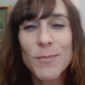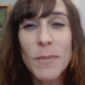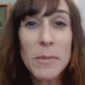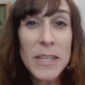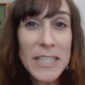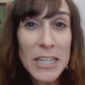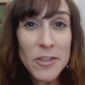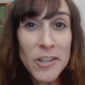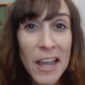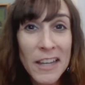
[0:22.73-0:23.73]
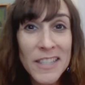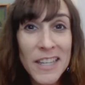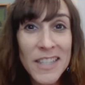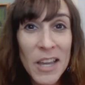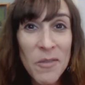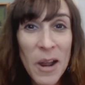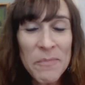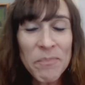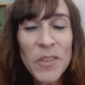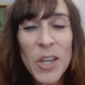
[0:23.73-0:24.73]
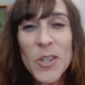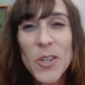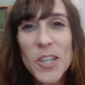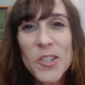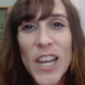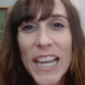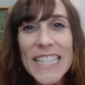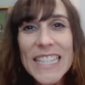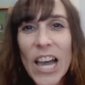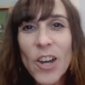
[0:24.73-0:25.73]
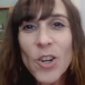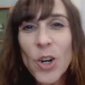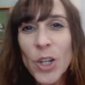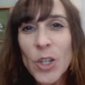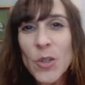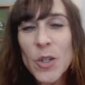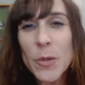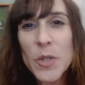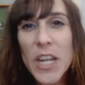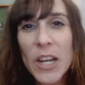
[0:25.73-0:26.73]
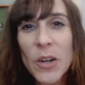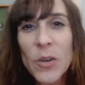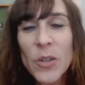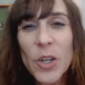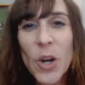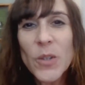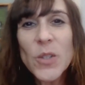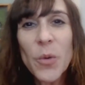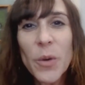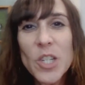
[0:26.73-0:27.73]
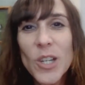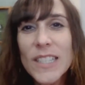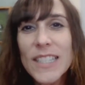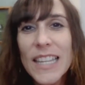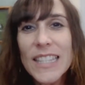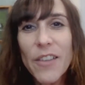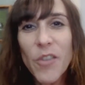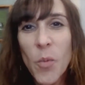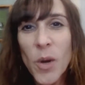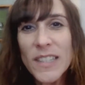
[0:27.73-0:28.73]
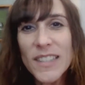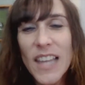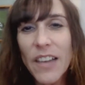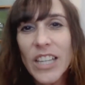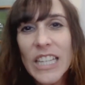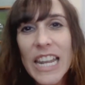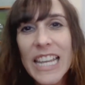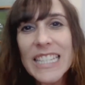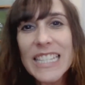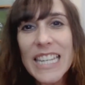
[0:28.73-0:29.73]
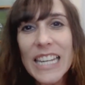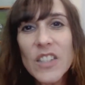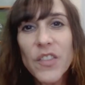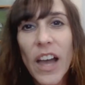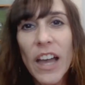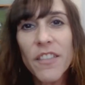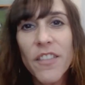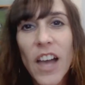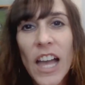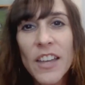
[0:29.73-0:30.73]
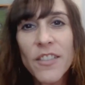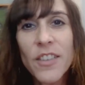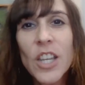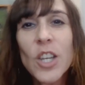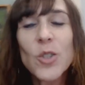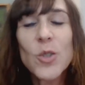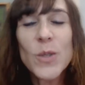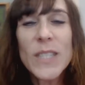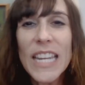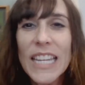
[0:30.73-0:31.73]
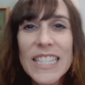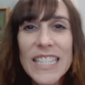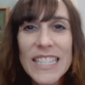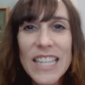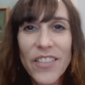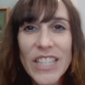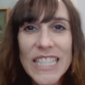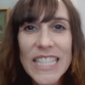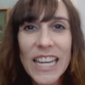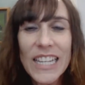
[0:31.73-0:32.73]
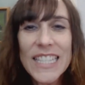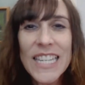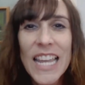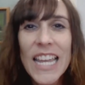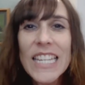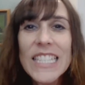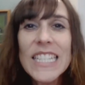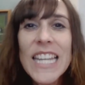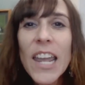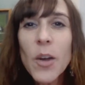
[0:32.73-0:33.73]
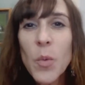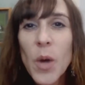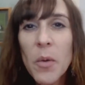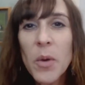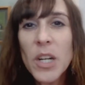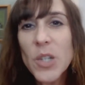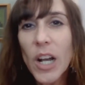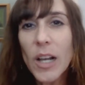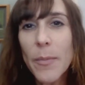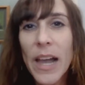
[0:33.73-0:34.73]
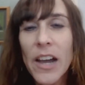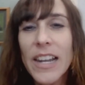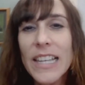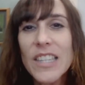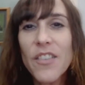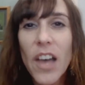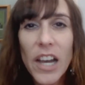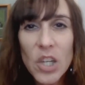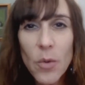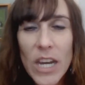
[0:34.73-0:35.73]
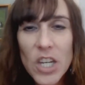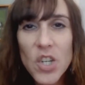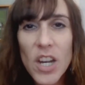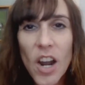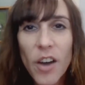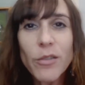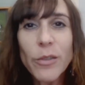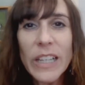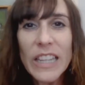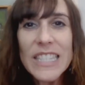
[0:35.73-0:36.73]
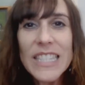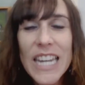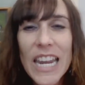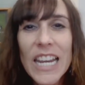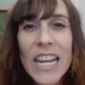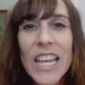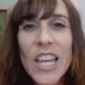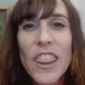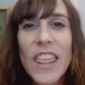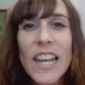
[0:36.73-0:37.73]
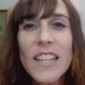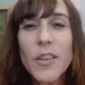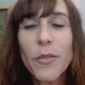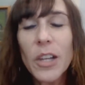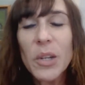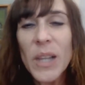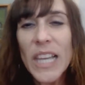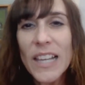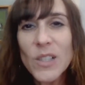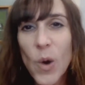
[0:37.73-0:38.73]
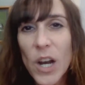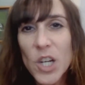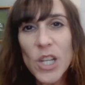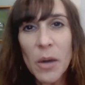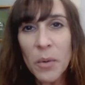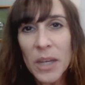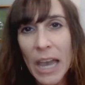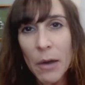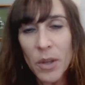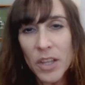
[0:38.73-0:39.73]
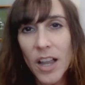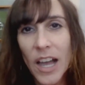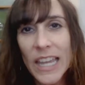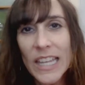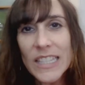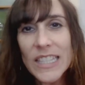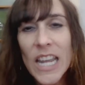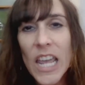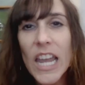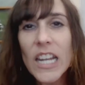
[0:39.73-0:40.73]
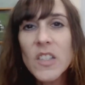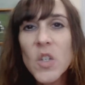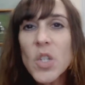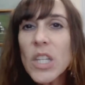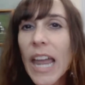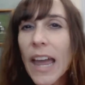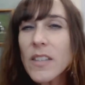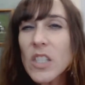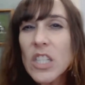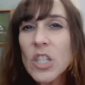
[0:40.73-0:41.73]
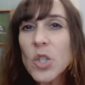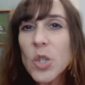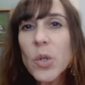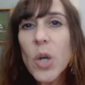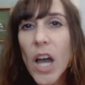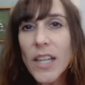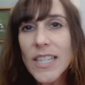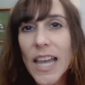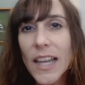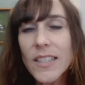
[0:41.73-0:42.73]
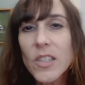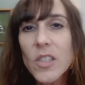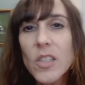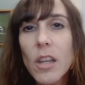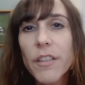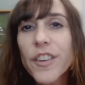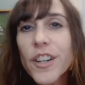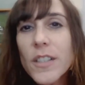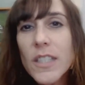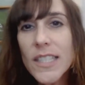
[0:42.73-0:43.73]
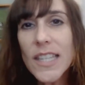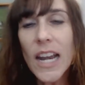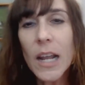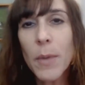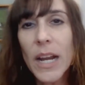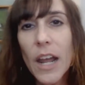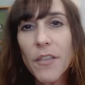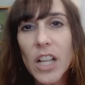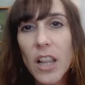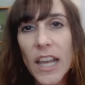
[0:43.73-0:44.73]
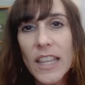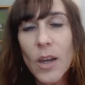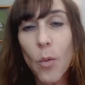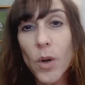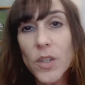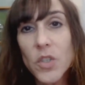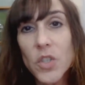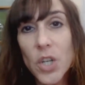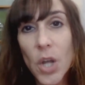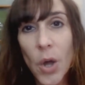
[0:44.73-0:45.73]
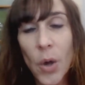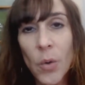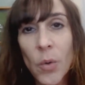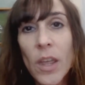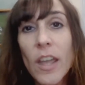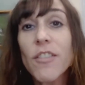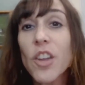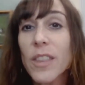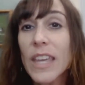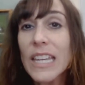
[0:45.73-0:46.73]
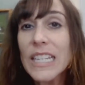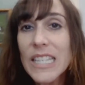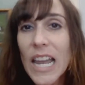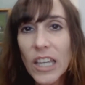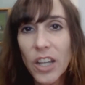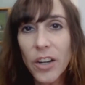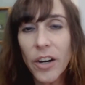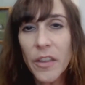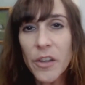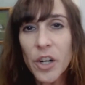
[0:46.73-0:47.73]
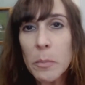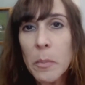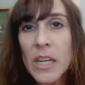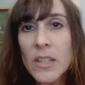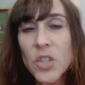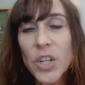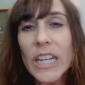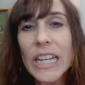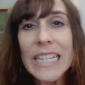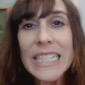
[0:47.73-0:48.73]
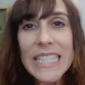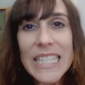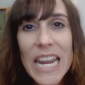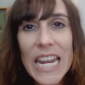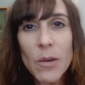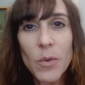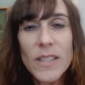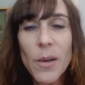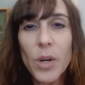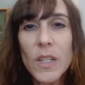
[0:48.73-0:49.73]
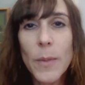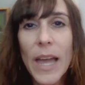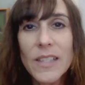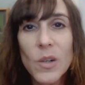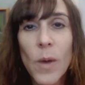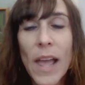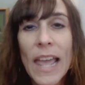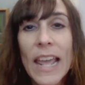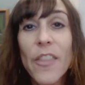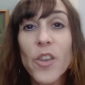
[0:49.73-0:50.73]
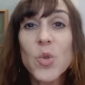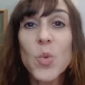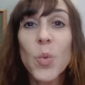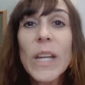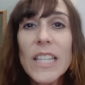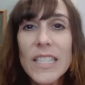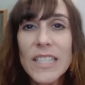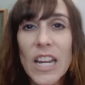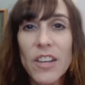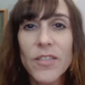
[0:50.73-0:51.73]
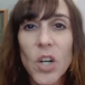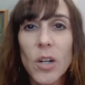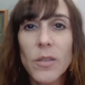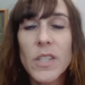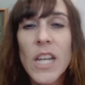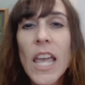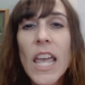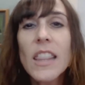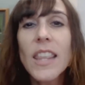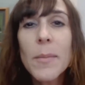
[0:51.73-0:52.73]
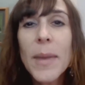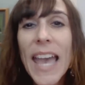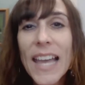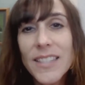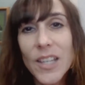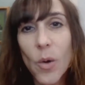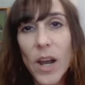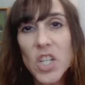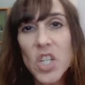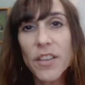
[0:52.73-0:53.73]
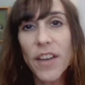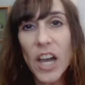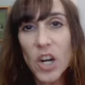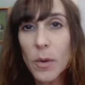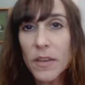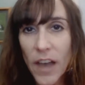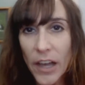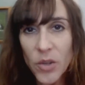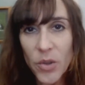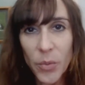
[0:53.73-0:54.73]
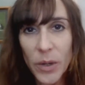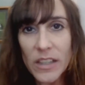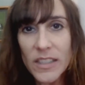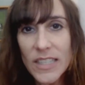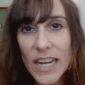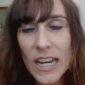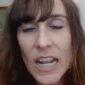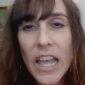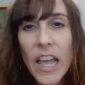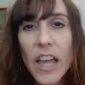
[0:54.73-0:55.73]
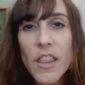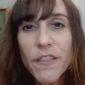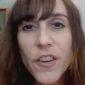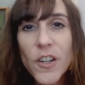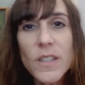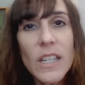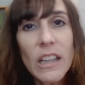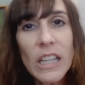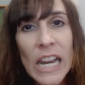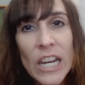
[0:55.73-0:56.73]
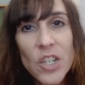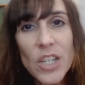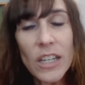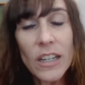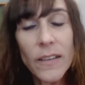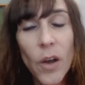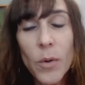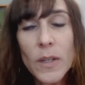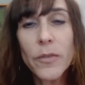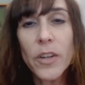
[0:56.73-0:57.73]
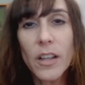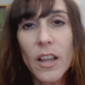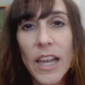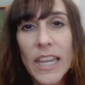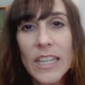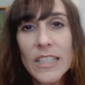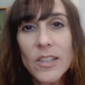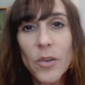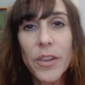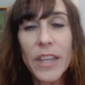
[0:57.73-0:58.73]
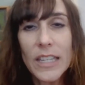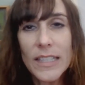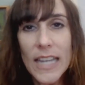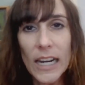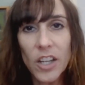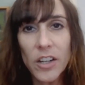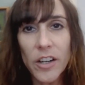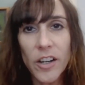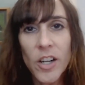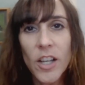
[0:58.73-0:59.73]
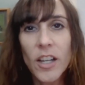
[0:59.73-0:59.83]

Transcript: Maybe it's easier to access that way. You can check us out on our YouTube channel. You can also reach us at 717-655-2676. Today, what I want to talk about is the valuation of real estate. That is a frequently asked question that we get with clients, and it's usually asked in two contexts. So the first is that I might have a client that wants to know if they're the executor and they're administering an estate when someone has passed away and there's real estate involved. They may ask the question of how do we value the real estate? And the first inclination is always for the client or the executor